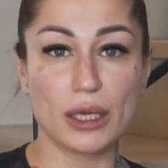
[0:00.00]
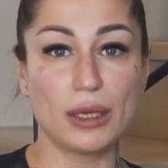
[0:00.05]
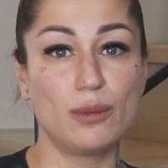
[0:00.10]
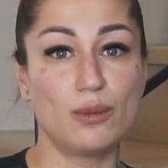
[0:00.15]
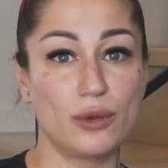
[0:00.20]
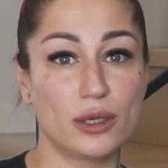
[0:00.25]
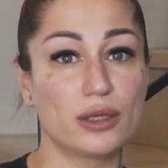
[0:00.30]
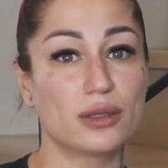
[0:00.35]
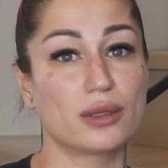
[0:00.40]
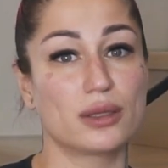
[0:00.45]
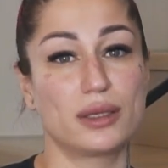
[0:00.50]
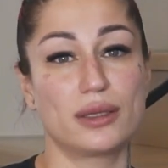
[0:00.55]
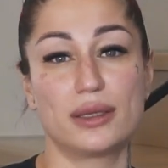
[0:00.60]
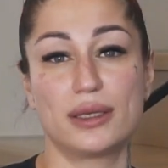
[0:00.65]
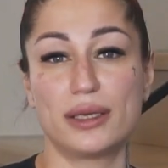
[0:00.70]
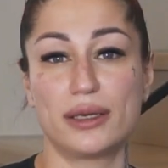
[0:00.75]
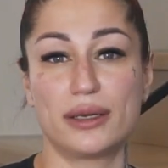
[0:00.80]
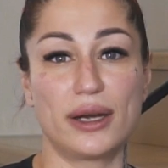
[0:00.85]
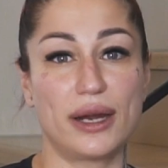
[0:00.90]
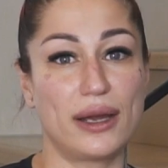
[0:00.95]
But
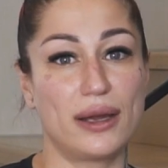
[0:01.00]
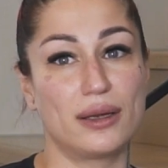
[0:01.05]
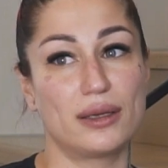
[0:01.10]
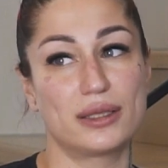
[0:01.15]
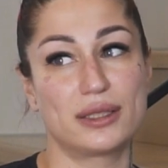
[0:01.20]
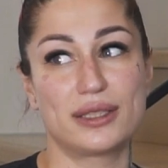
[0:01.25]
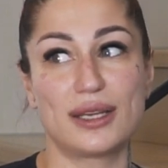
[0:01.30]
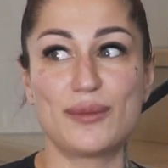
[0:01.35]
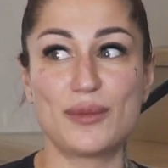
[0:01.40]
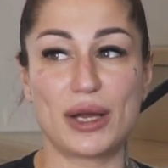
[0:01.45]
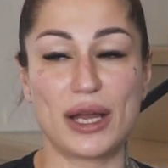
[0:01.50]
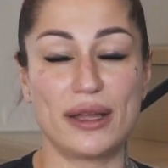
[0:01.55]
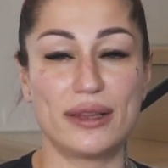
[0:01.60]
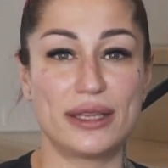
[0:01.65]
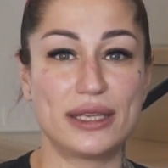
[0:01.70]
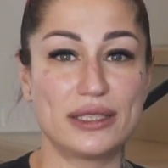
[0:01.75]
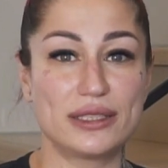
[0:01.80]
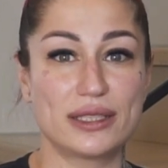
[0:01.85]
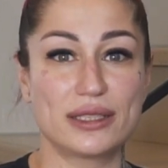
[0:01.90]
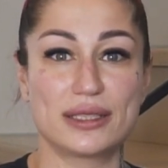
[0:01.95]
there are some
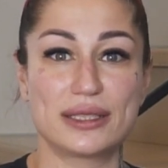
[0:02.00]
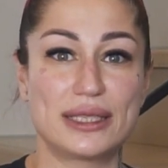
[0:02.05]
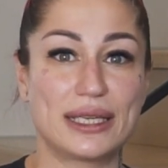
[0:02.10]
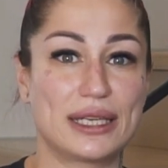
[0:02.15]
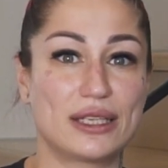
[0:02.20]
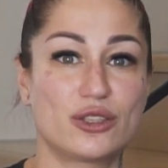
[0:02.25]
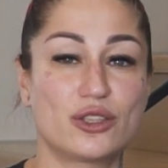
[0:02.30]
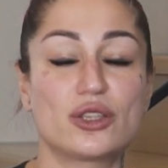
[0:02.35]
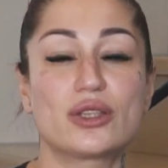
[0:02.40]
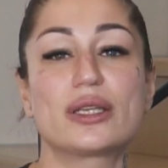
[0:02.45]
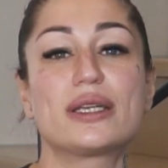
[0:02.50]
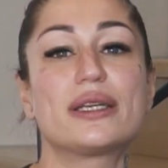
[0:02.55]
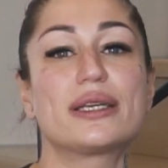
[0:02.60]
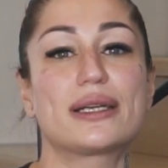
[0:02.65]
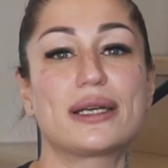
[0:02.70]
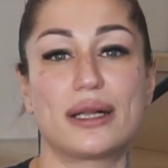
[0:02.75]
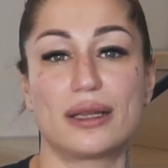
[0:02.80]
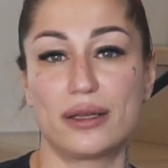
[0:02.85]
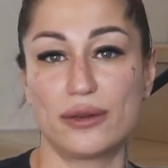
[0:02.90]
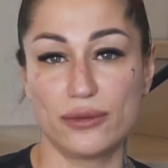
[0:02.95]
eyelashes, they are totally
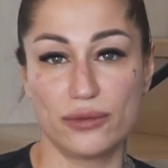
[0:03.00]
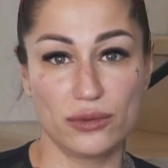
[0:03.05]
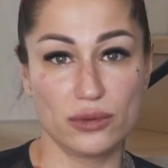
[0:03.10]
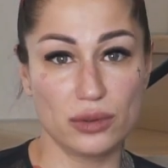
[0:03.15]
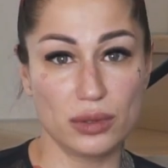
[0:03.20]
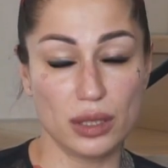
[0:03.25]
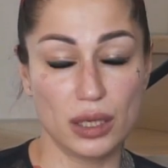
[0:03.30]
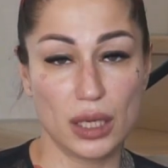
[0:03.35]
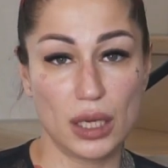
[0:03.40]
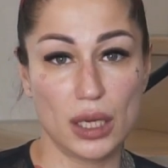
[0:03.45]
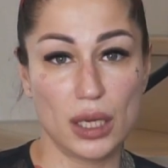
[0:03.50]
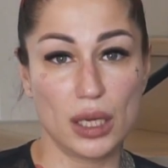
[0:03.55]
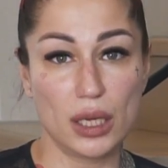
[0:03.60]
colorful.